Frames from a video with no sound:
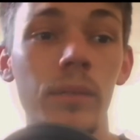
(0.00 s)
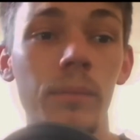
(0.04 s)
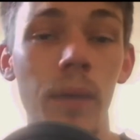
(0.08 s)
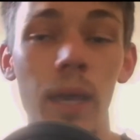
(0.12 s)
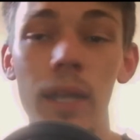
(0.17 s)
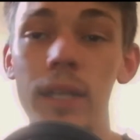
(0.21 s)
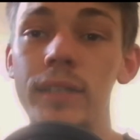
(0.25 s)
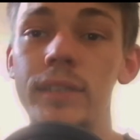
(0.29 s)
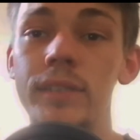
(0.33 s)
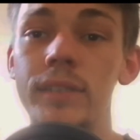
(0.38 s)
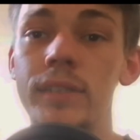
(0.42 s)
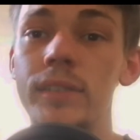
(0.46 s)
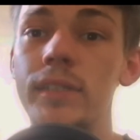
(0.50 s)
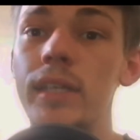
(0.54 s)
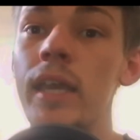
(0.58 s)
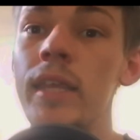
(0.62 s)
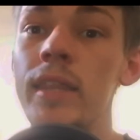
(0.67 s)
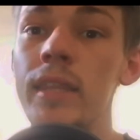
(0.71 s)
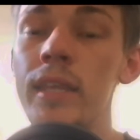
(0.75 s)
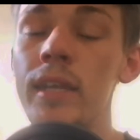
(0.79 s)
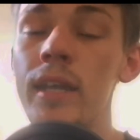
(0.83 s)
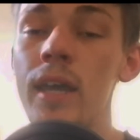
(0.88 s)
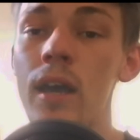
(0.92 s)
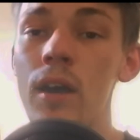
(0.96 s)
balance,
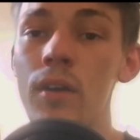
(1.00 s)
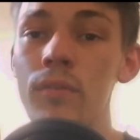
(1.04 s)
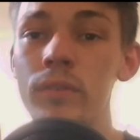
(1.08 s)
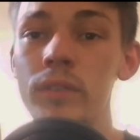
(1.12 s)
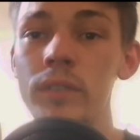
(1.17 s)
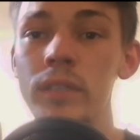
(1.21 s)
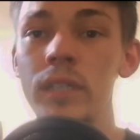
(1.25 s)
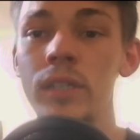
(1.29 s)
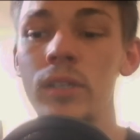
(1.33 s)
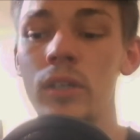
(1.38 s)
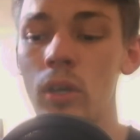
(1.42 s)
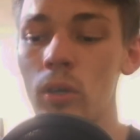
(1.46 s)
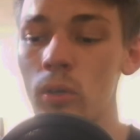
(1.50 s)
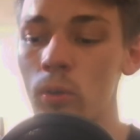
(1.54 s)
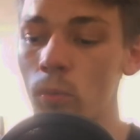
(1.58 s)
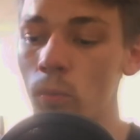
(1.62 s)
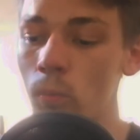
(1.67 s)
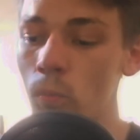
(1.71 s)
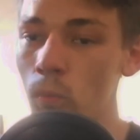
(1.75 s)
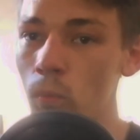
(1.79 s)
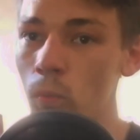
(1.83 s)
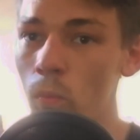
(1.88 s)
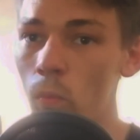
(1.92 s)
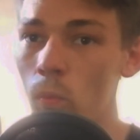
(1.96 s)
and then I obviously know
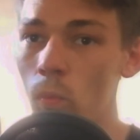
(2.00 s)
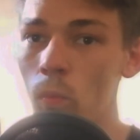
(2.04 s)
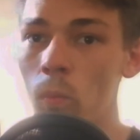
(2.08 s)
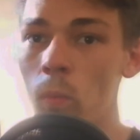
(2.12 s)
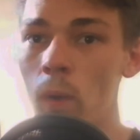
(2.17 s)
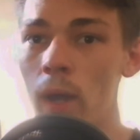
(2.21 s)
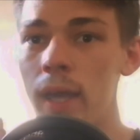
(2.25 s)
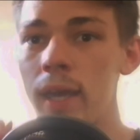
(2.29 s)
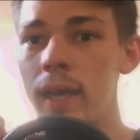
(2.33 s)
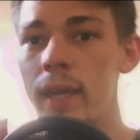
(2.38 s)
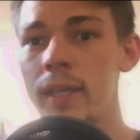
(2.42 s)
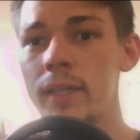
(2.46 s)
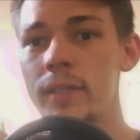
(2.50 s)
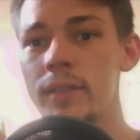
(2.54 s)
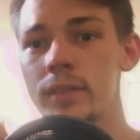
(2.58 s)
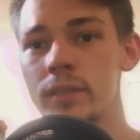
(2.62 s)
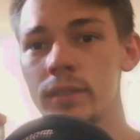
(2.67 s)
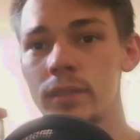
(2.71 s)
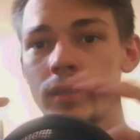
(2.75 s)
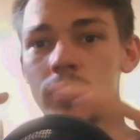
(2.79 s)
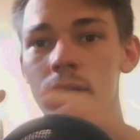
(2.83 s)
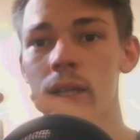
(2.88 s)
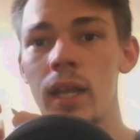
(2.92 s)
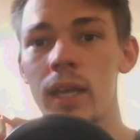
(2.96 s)
where
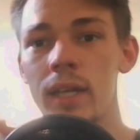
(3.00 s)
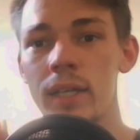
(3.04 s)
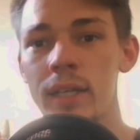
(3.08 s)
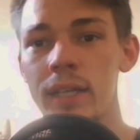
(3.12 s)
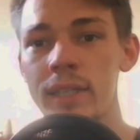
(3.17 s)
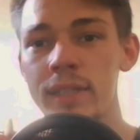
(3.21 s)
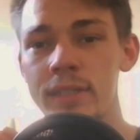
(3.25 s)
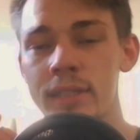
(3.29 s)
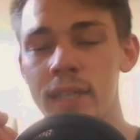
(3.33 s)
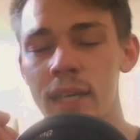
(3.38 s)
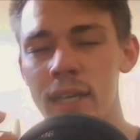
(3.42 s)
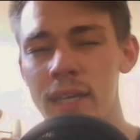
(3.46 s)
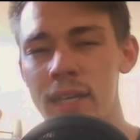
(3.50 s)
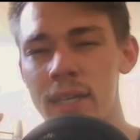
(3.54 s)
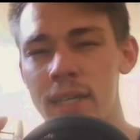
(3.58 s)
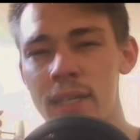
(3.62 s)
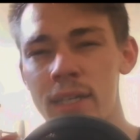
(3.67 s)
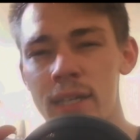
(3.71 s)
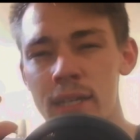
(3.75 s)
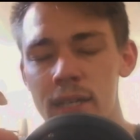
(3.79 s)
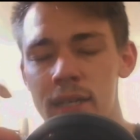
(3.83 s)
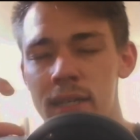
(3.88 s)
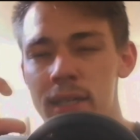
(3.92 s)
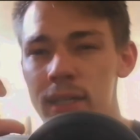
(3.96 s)
it's, like let's
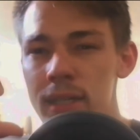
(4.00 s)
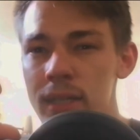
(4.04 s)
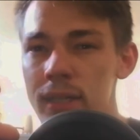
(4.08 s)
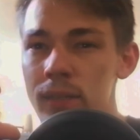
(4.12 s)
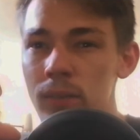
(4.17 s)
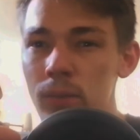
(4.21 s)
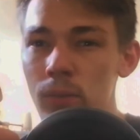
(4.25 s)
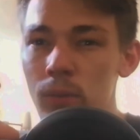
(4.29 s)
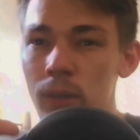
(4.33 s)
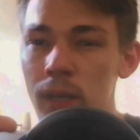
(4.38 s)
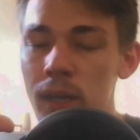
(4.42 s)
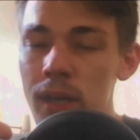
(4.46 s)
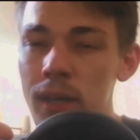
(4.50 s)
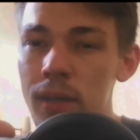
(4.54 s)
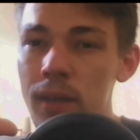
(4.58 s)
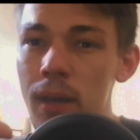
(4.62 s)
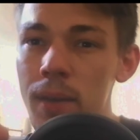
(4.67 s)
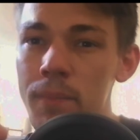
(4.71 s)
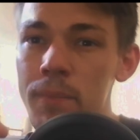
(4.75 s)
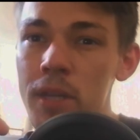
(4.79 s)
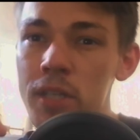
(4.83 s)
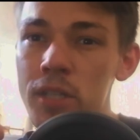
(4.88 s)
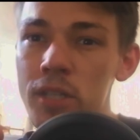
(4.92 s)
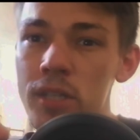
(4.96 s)
say where
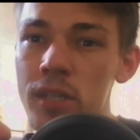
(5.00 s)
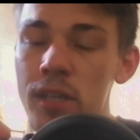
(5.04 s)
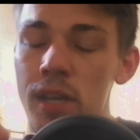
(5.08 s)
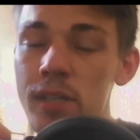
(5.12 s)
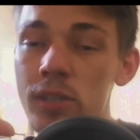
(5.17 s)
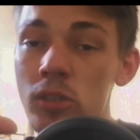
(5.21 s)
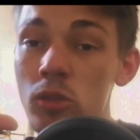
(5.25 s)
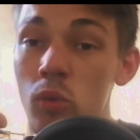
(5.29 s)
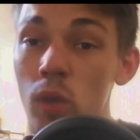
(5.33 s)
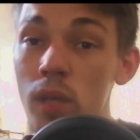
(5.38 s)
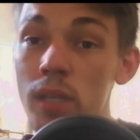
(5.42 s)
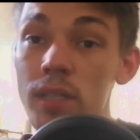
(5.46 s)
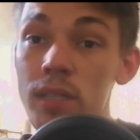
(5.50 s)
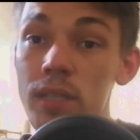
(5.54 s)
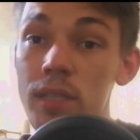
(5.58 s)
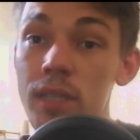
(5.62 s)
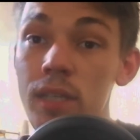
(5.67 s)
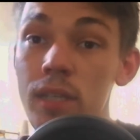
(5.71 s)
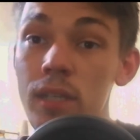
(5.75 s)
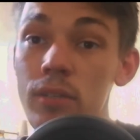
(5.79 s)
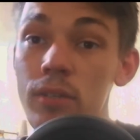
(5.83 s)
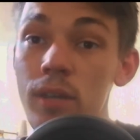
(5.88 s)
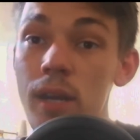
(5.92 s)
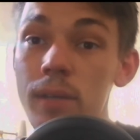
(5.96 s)
I measured it at 20
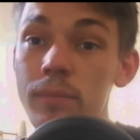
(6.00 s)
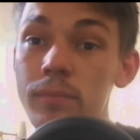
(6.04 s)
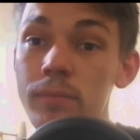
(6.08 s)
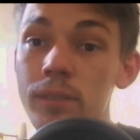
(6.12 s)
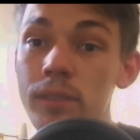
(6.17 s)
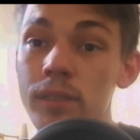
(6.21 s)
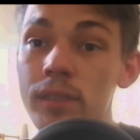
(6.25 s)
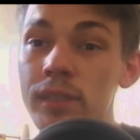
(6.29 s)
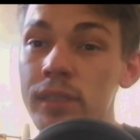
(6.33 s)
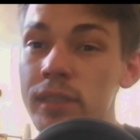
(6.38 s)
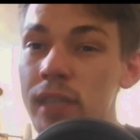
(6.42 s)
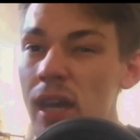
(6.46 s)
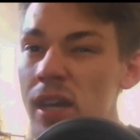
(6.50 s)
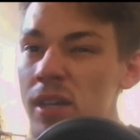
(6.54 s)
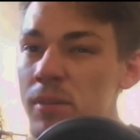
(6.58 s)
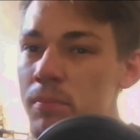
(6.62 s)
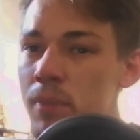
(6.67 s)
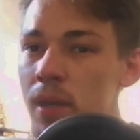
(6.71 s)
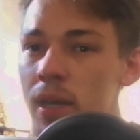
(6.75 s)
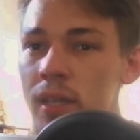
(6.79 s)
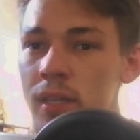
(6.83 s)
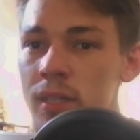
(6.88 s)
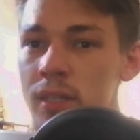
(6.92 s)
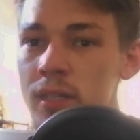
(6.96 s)
kilograms, it's out
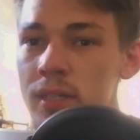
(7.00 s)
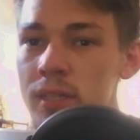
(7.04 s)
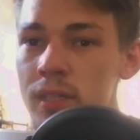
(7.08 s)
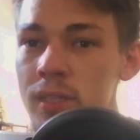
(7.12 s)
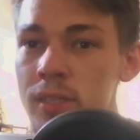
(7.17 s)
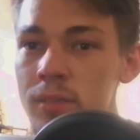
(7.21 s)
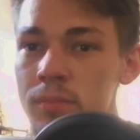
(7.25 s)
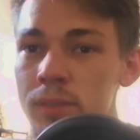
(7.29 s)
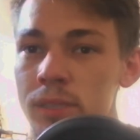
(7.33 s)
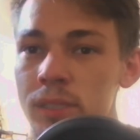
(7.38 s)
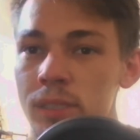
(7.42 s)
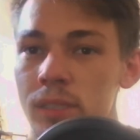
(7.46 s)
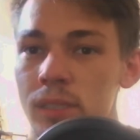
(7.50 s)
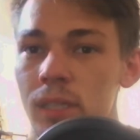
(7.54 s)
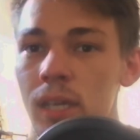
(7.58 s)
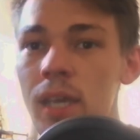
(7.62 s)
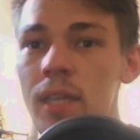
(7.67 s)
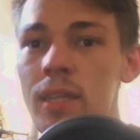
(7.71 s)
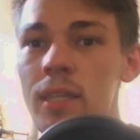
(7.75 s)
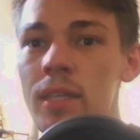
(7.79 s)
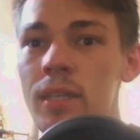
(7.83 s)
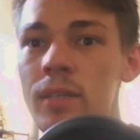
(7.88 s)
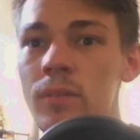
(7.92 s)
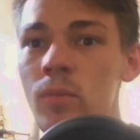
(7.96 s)
by this little bit,
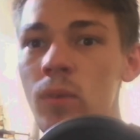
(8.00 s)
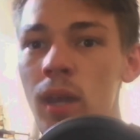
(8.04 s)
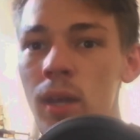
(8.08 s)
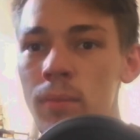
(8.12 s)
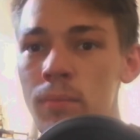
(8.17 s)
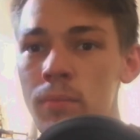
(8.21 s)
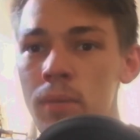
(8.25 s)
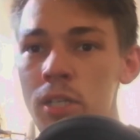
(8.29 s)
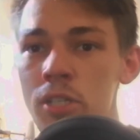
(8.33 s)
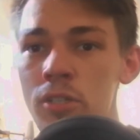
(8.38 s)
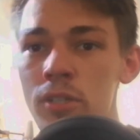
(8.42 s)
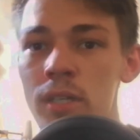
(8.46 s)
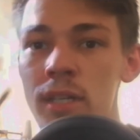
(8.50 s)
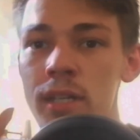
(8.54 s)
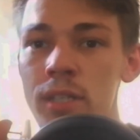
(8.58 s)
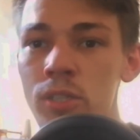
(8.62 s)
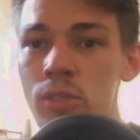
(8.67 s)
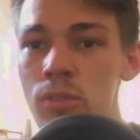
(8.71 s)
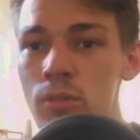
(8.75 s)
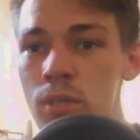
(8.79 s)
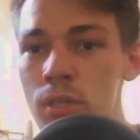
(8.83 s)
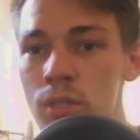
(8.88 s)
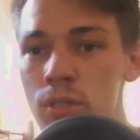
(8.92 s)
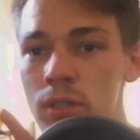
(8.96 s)
and then when I measure it at
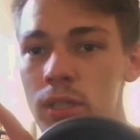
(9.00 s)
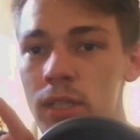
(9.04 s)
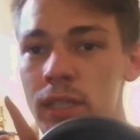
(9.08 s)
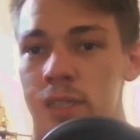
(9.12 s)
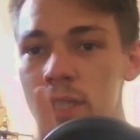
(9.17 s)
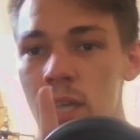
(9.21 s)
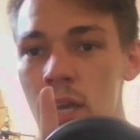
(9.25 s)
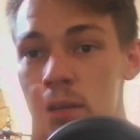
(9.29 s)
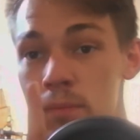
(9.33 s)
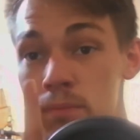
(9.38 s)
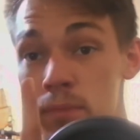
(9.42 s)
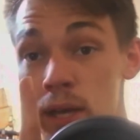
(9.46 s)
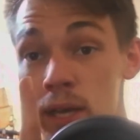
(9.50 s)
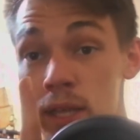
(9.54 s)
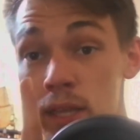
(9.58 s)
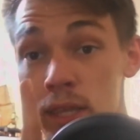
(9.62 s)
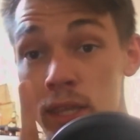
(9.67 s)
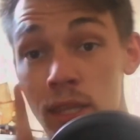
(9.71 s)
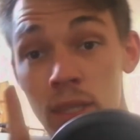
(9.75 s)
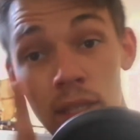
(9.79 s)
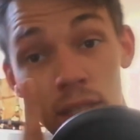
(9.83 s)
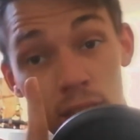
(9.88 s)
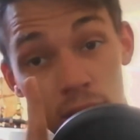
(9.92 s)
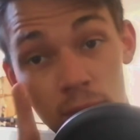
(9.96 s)
200, it's out by
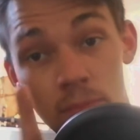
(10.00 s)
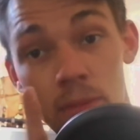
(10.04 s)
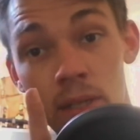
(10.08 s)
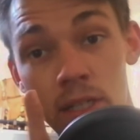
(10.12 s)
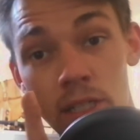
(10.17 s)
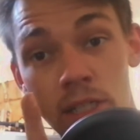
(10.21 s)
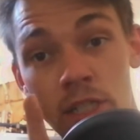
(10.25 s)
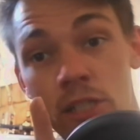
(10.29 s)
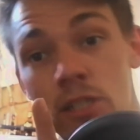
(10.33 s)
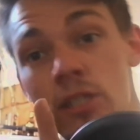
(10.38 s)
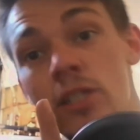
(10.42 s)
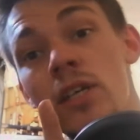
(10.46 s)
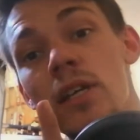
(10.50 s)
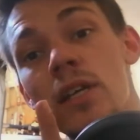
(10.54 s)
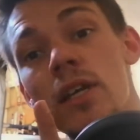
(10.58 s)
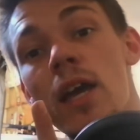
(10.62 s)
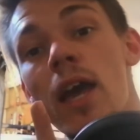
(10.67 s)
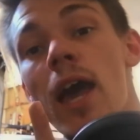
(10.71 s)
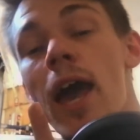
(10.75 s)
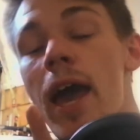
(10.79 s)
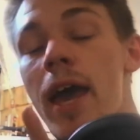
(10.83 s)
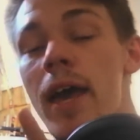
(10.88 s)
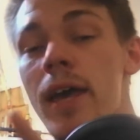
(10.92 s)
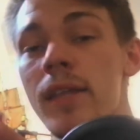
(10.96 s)
this much.
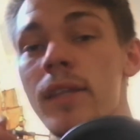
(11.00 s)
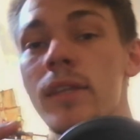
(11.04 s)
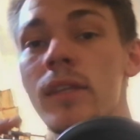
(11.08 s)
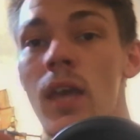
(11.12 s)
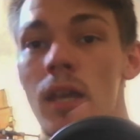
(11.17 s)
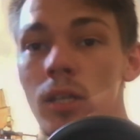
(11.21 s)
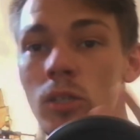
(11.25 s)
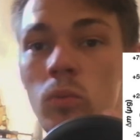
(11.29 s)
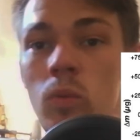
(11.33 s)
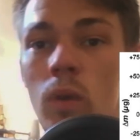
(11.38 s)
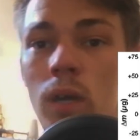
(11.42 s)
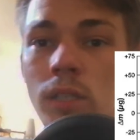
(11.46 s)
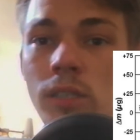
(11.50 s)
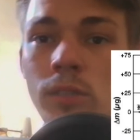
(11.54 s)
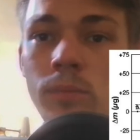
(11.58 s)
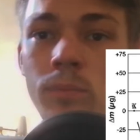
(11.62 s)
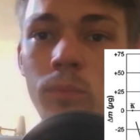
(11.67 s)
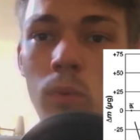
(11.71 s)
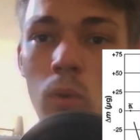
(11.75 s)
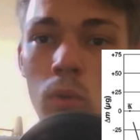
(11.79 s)
And that's why it's